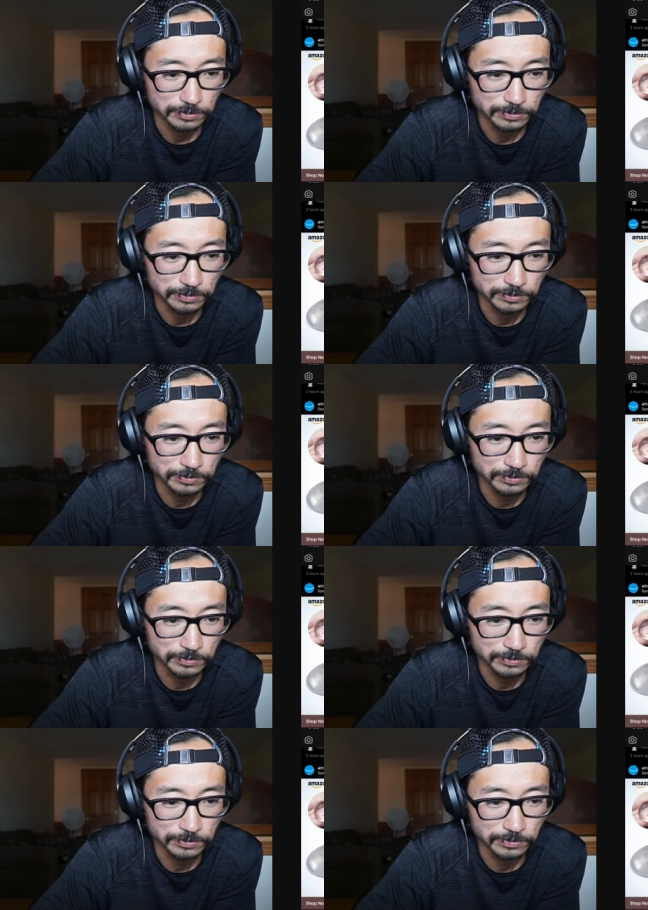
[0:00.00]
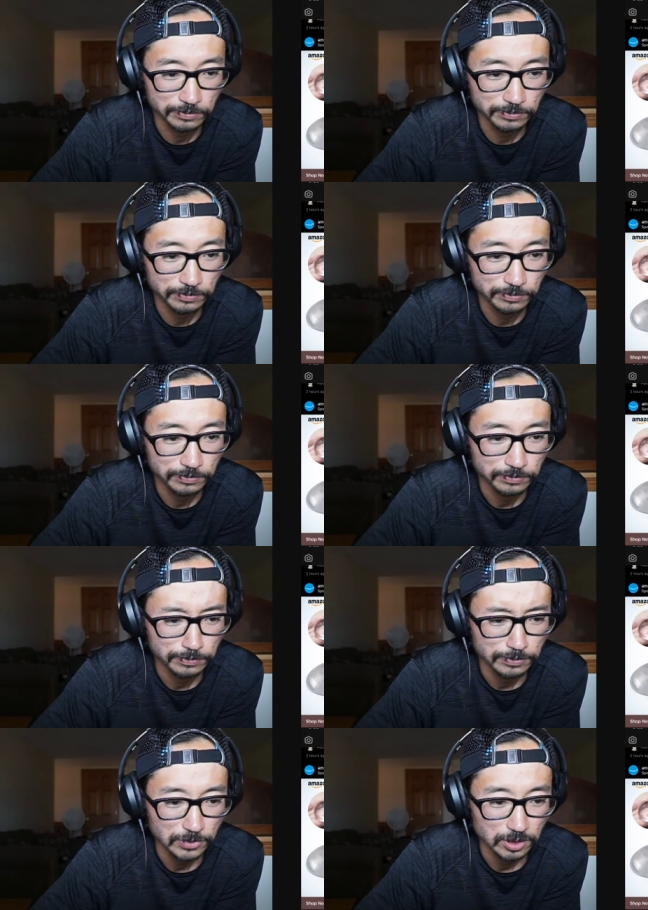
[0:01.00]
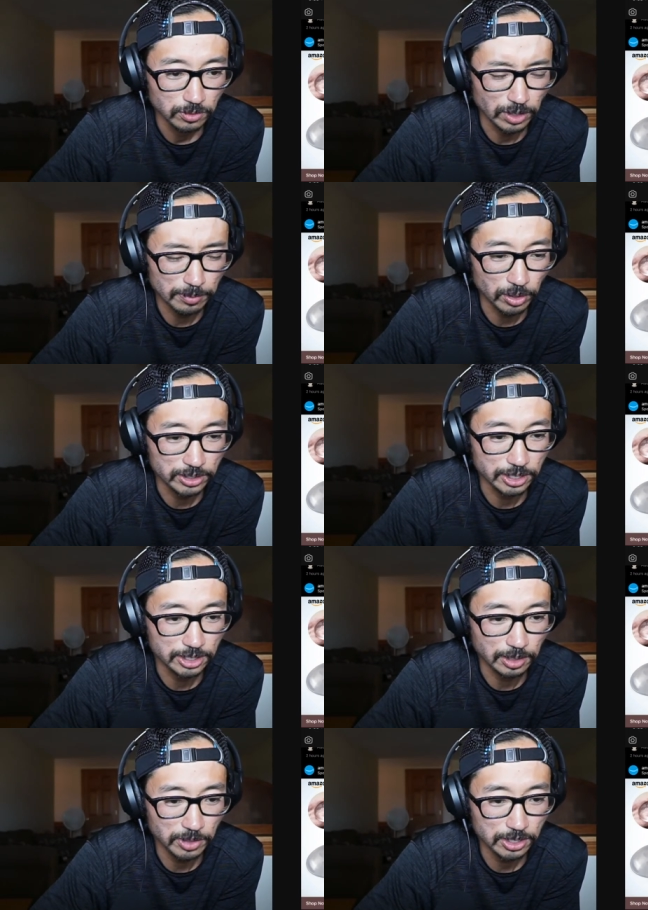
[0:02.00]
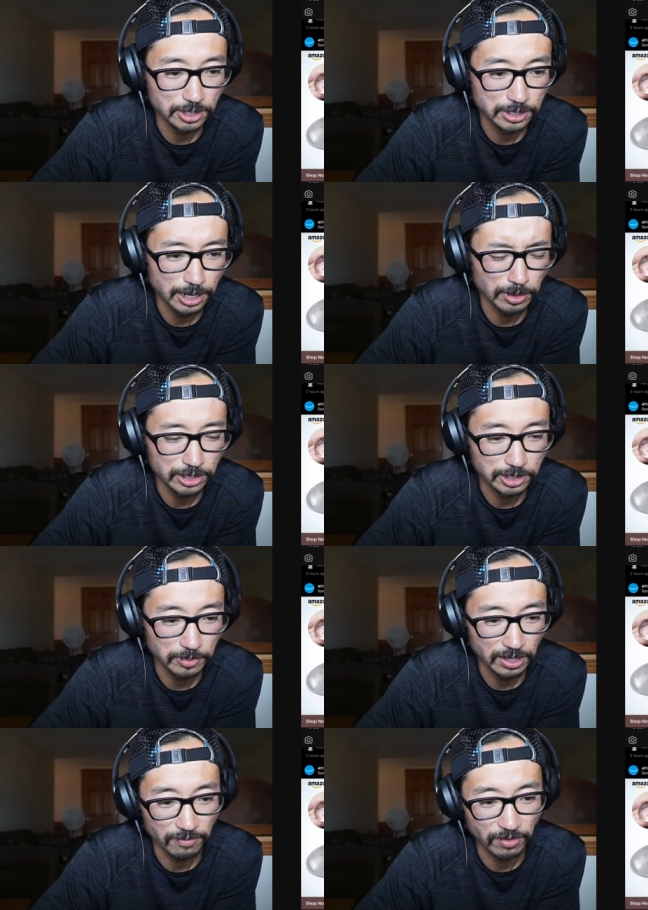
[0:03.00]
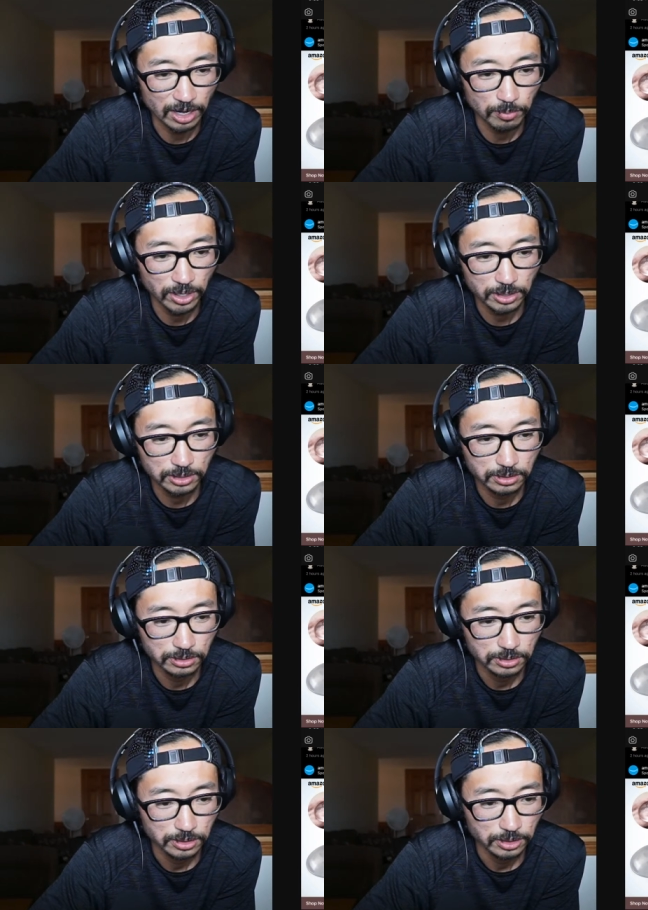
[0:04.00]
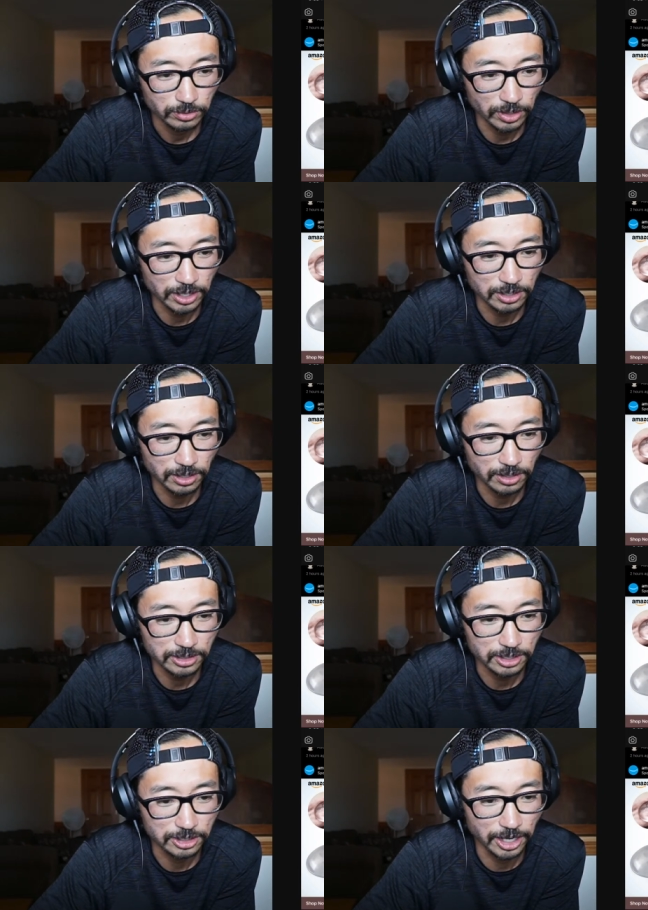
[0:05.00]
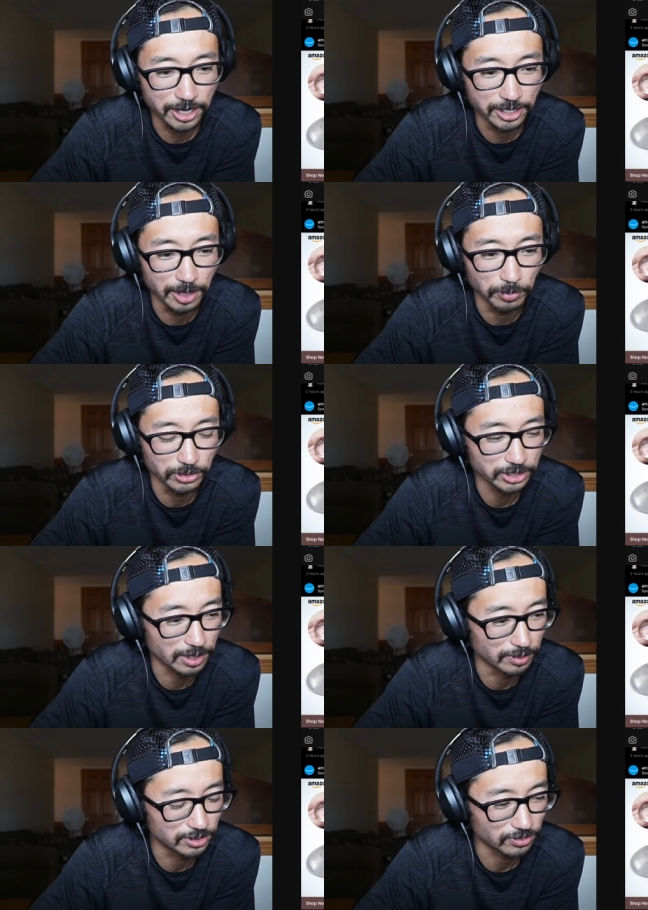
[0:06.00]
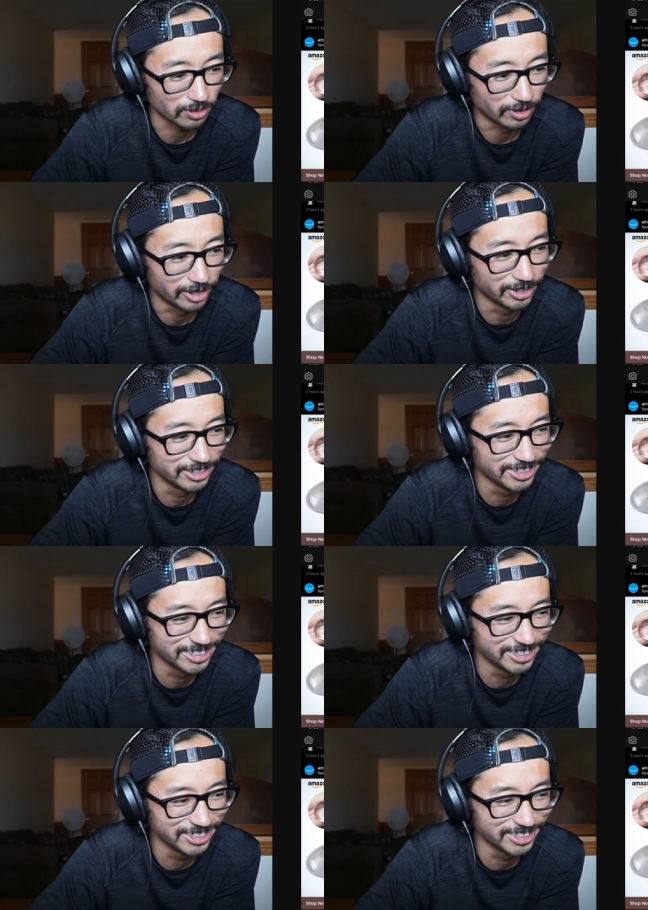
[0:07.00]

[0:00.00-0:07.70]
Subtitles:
Ryan Polly says something to stabilize something that vibrates. Greg Itahara says giant nipple savers for runners.